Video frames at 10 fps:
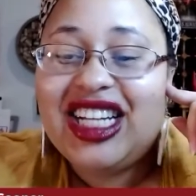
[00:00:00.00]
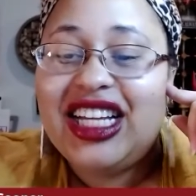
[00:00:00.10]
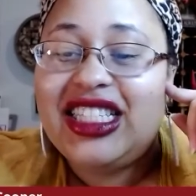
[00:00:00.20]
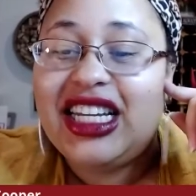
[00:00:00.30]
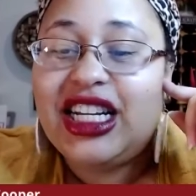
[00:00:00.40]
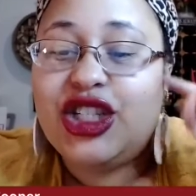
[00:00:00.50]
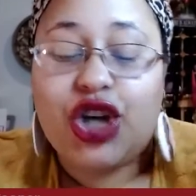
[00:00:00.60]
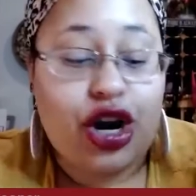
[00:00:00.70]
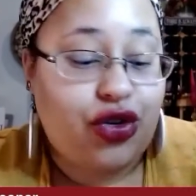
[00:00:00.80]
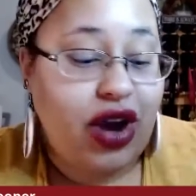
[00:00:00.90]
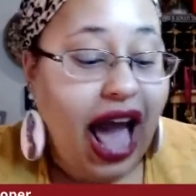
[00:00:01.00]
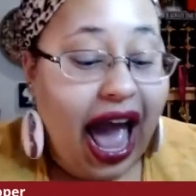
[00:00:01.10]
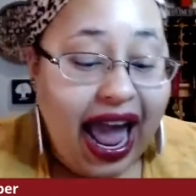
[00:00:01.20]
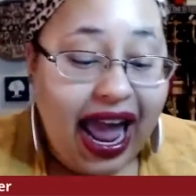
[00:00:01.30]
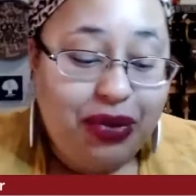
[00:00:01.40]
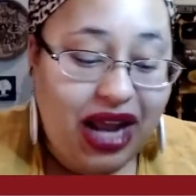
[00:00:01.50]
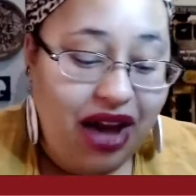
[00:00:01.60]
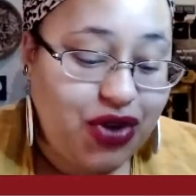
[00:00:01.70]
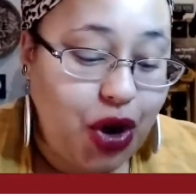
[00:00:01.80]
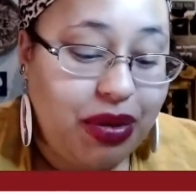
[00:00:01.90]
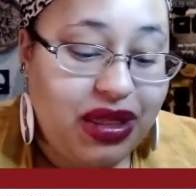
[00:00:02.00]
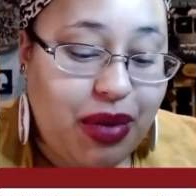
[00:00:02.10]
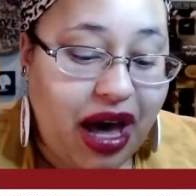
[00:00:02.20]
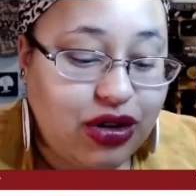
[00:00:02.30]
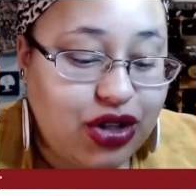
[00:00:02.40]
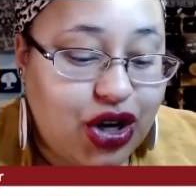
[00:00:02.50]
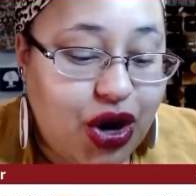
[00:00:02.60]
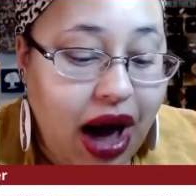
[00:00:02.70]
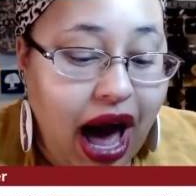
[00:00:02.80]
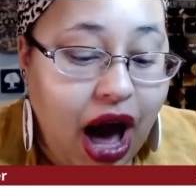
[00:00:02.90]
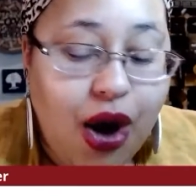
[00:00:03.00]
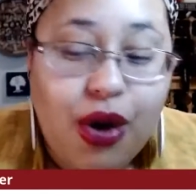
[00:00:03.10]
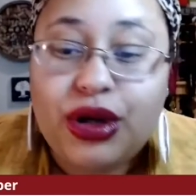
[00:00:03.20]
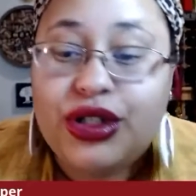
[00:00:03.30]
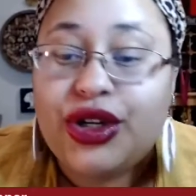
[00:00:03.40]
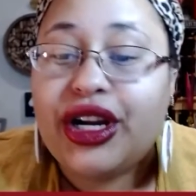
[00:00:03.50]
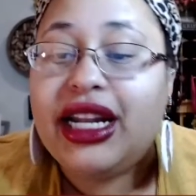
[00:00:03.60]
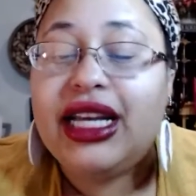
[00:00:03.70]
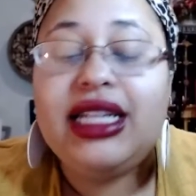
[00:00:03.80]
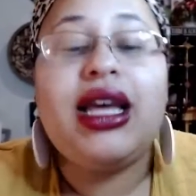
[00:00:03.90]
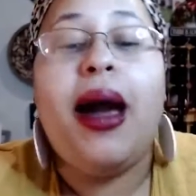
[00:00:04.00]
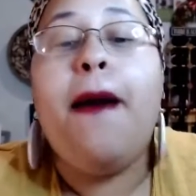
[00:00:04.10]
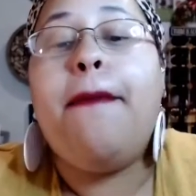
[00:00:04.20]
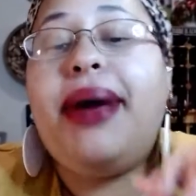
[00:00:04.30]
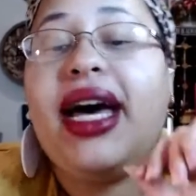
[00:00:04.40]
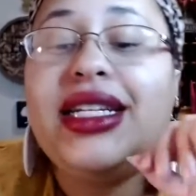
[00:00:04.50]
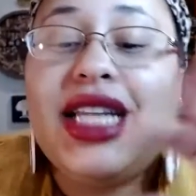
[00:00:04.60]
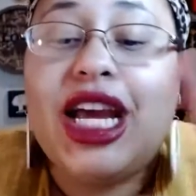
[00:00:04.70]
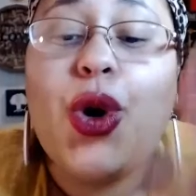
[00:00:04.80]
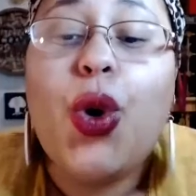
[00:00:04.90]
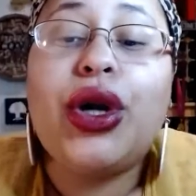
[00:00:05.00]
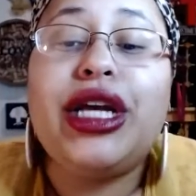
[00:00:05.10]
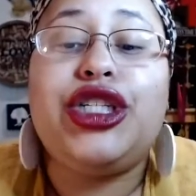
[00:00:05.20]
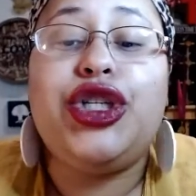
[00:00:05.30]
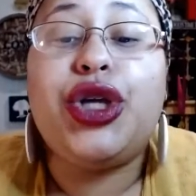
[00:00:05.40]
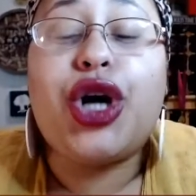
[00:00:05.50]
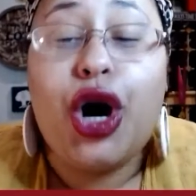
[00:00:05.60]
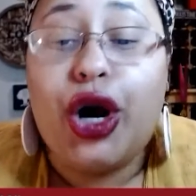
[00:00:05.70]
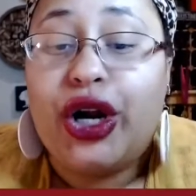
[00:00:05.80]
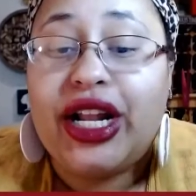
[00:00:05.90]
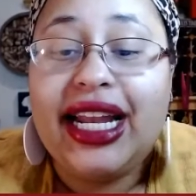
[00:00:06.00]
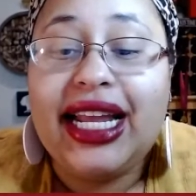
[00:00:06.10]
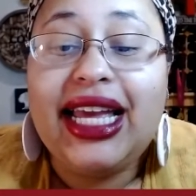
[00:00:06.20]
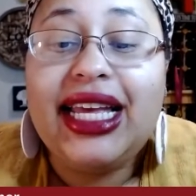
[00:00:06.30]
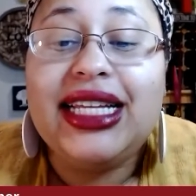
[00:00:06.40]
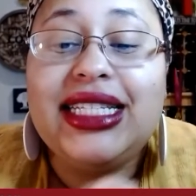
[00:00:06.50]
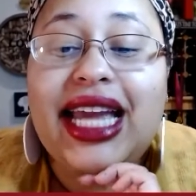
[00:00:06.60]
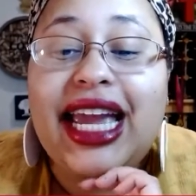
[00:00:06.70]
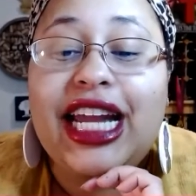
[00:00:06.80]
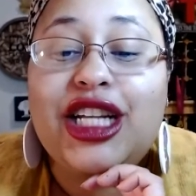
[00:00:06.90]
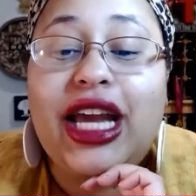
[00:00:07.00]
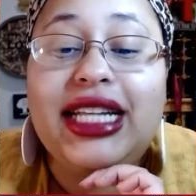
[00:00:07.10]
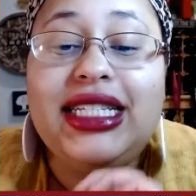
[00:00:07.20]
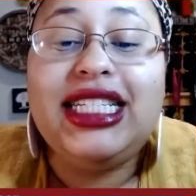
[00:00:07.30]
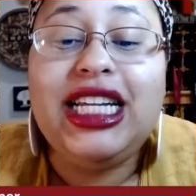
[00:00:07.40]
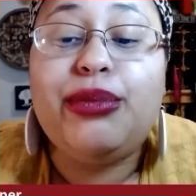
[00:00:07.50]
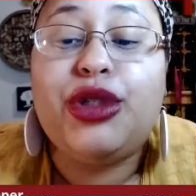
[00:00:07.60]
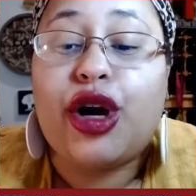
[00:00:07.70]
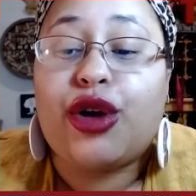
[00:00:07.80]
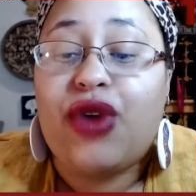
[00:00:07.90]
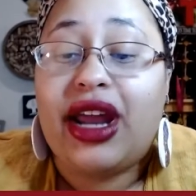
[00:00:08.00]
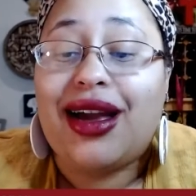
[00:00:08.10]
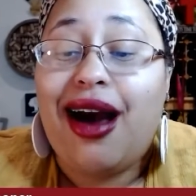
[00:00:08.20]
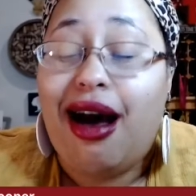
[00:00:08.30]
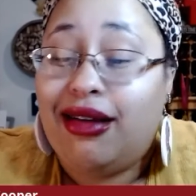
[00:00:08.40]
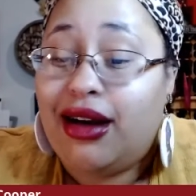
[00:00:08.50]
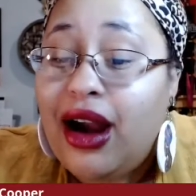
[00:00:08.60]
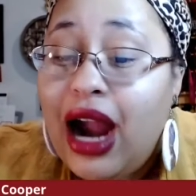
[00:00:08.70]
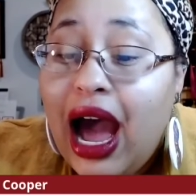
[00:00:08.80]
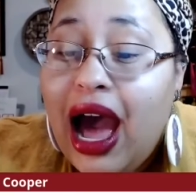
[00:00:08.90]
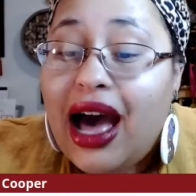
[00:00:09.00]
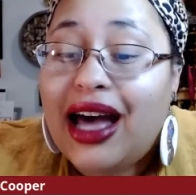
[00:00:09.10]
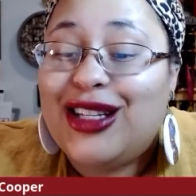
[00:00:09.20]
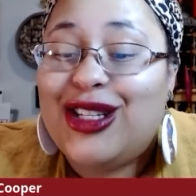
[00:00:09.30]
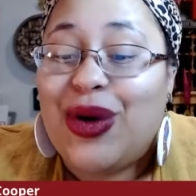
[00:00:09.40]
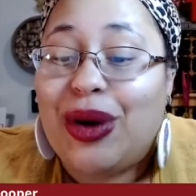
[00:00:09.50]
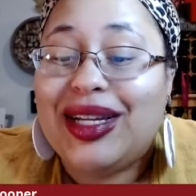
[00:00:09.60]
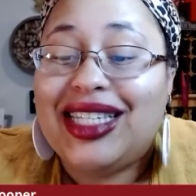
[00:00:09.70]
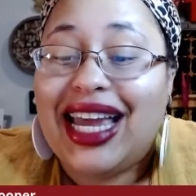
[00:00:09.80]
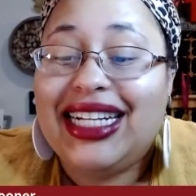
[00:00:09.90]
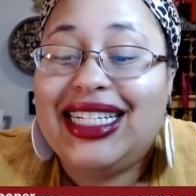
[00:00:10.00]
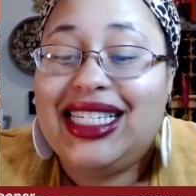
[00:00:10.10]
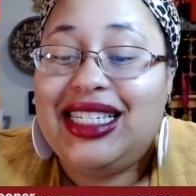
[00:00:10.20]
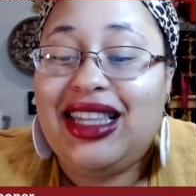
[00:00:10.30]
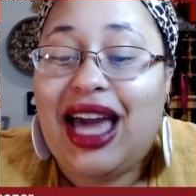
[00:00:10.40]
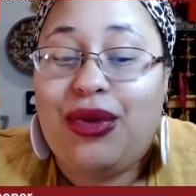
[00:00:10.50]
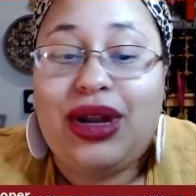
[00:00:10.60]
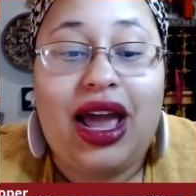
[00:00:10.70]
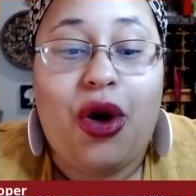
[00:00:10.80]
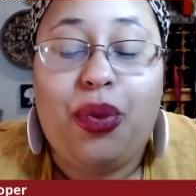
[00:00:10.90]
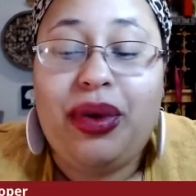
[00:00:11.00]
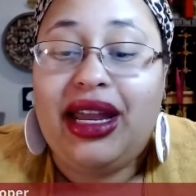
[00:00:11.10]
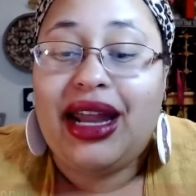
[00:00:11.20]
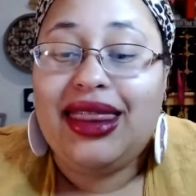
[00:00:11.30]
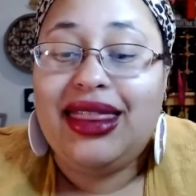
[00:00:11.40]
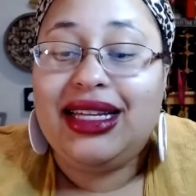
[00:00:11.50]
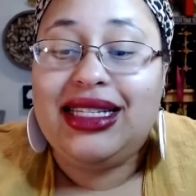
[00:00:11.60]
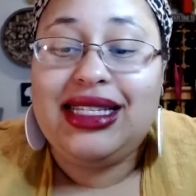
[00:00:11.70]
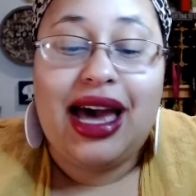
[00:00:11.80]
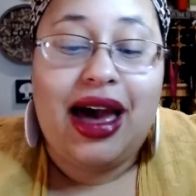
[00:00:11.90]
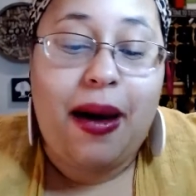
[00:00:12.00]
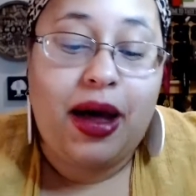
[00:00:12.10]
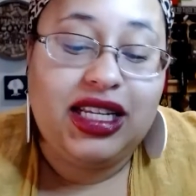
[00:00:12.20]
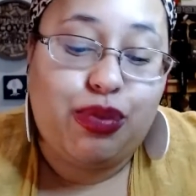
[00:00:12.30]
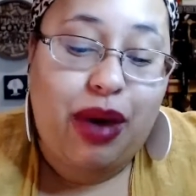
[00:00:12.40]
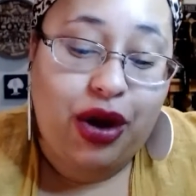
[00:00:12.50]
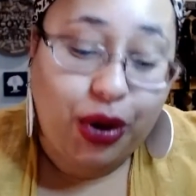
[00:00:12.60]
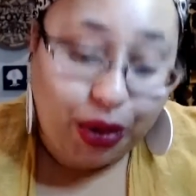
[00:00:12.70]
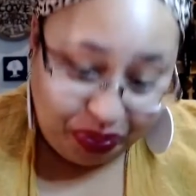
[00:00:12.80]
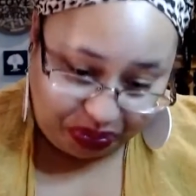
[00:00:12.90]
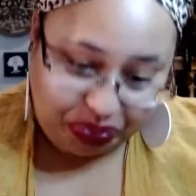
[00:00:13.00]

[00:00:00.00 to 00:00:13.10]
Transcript: Is it a dark red? I would have to open the bottle to know how dark it is, but according to the card, it is a, a deep dark red color. Uh, so I'm excited to see that when I open this uh, this bottle.